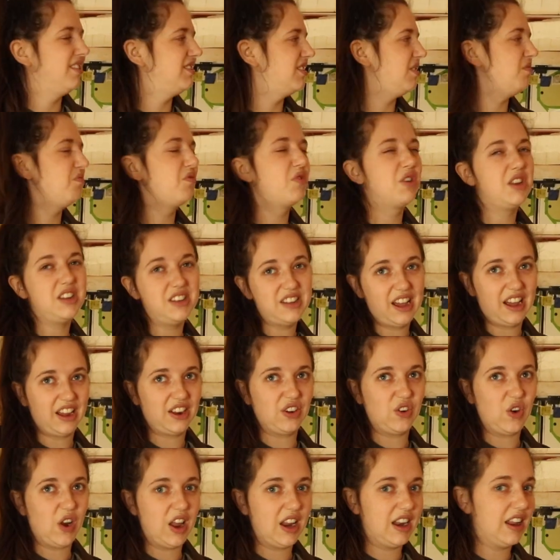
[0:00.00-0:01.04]
some
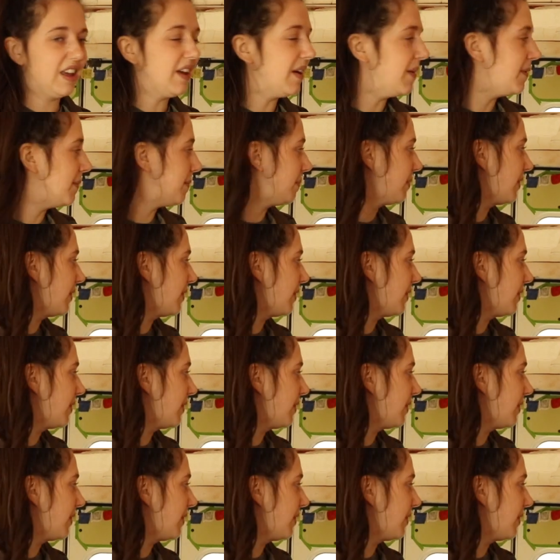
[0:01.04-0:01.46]
redecorating,